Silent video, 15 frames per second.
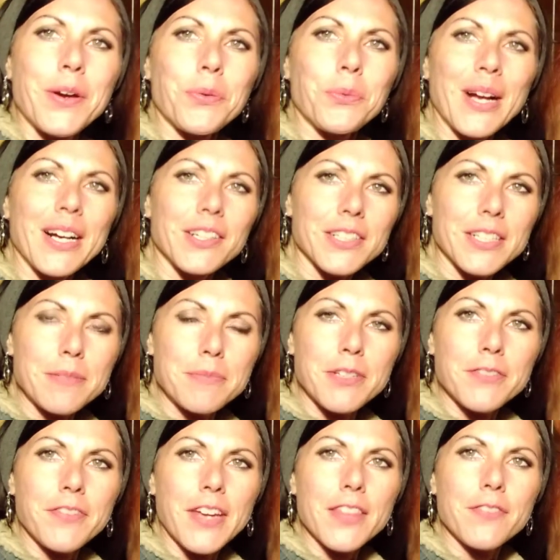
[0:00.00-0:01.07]
Welcome to
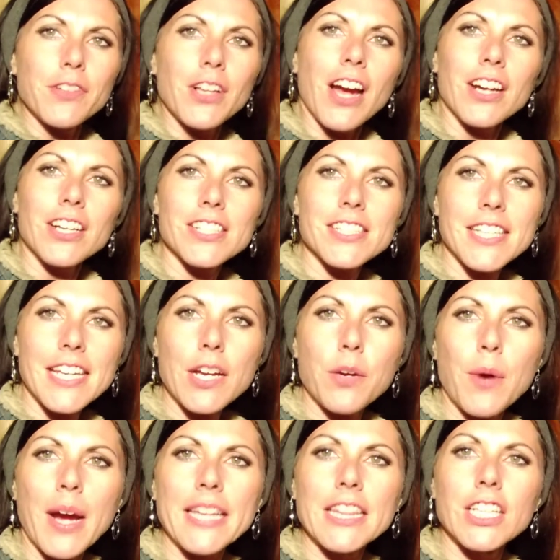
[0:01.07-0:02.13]
Faithful Hearts
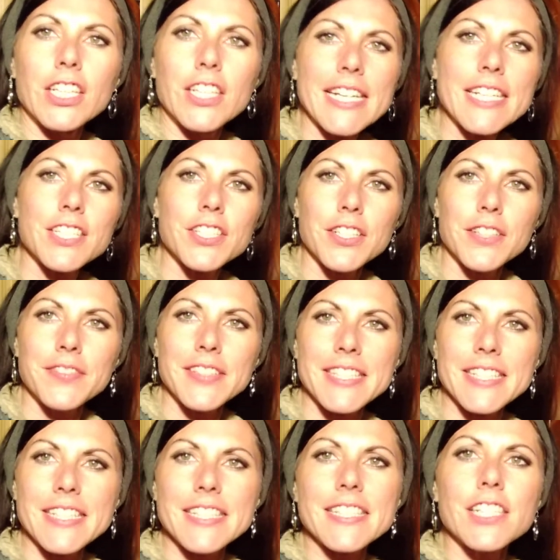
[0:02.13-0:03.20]
Equine Learning
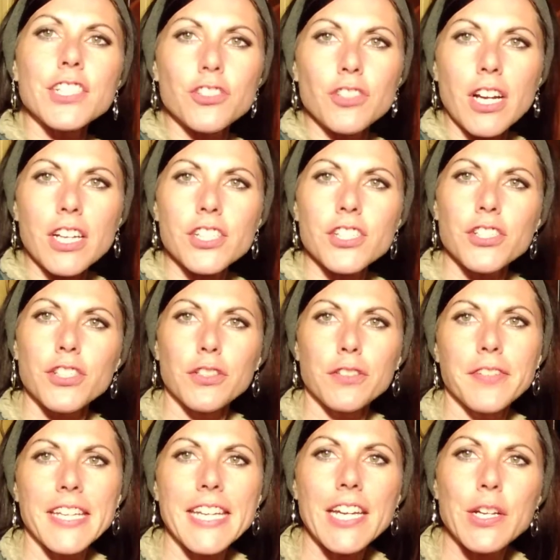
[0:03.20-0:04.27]
Services instructional
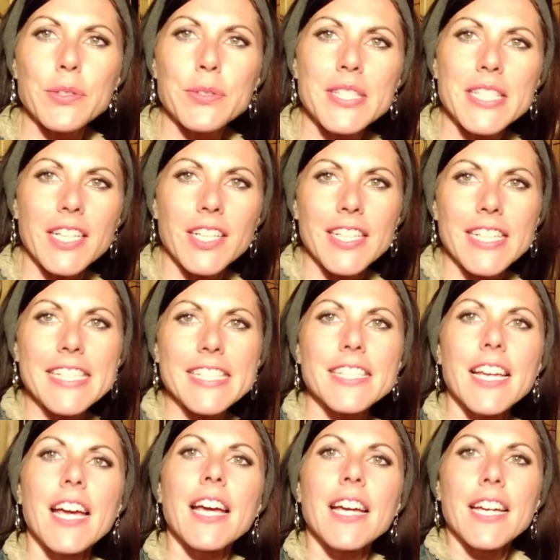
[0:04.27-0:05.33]
video series.
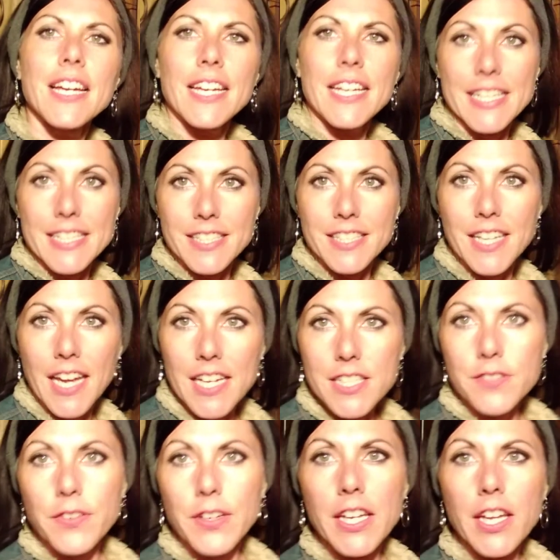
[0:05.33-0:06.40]
In today's
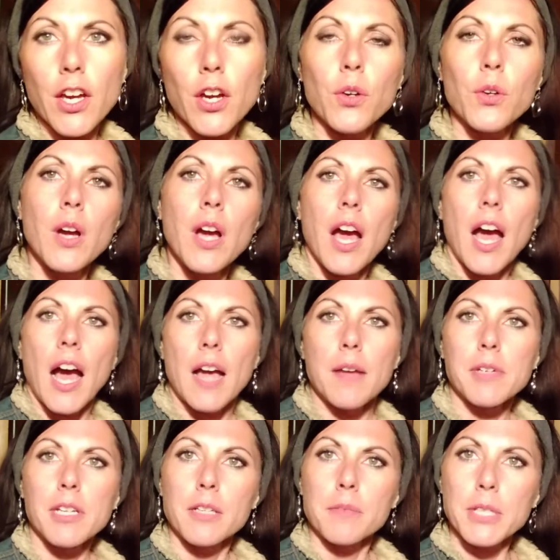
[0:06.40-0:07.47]
video, I'm
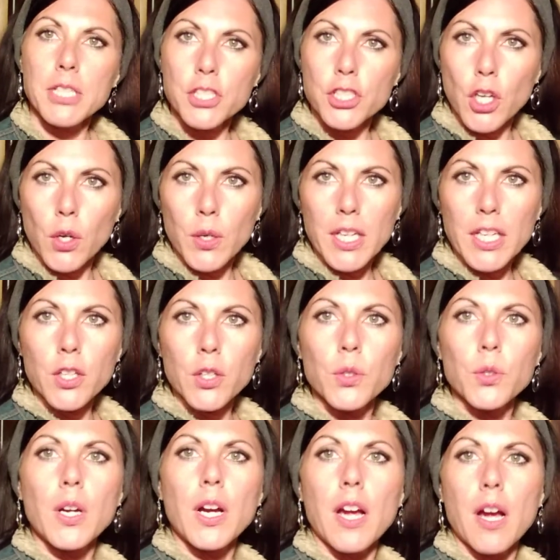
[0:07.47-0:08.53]
going to be showing you
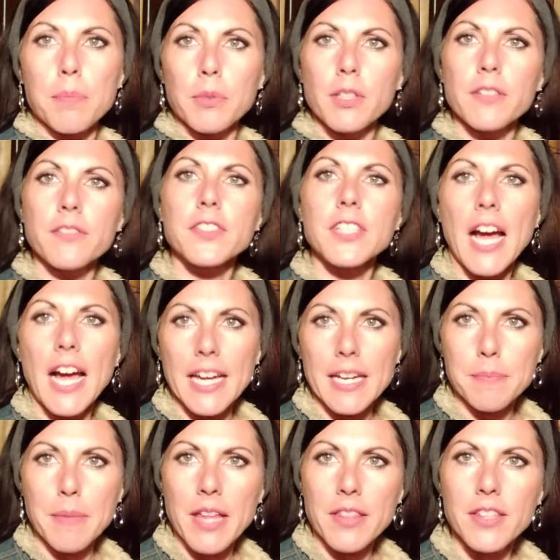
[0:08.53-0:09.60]
a couple of tying
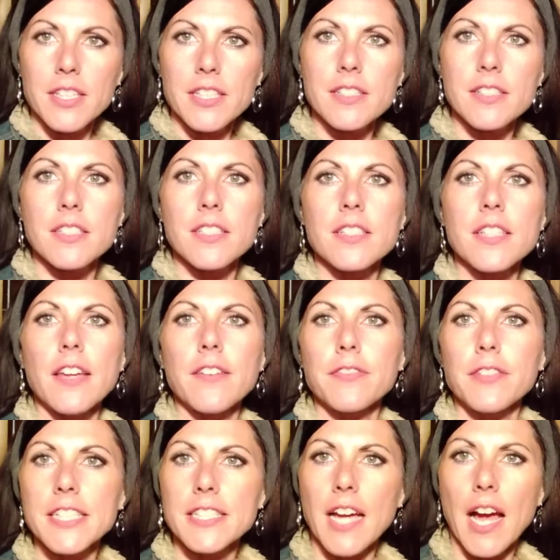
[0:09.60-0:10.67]
methods to
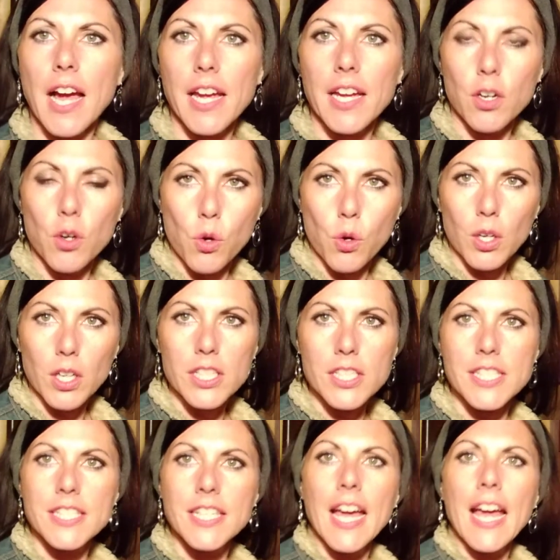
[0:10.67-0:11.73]
safely tie a
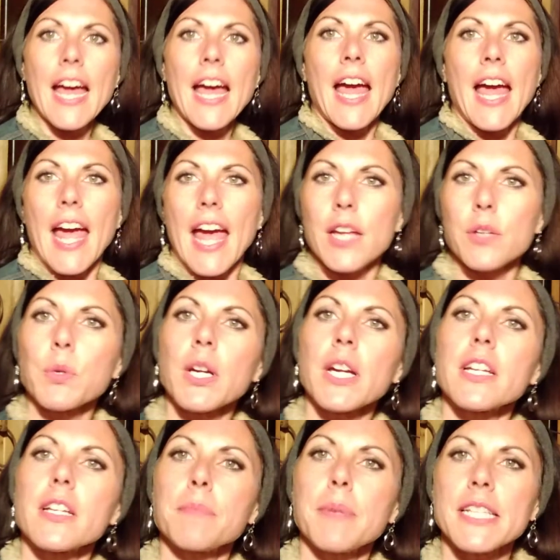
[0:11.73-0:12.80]
horse, and we're going
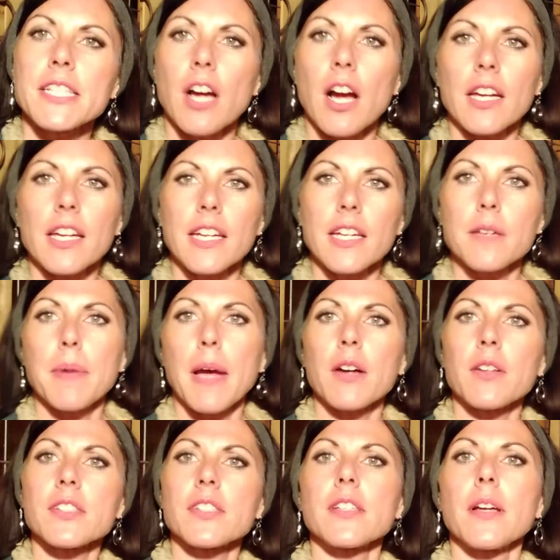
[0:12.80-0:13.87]
to be talking about
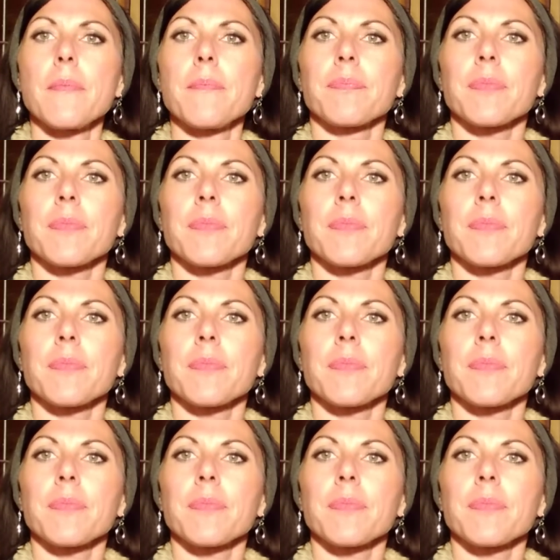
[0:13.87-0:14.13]
some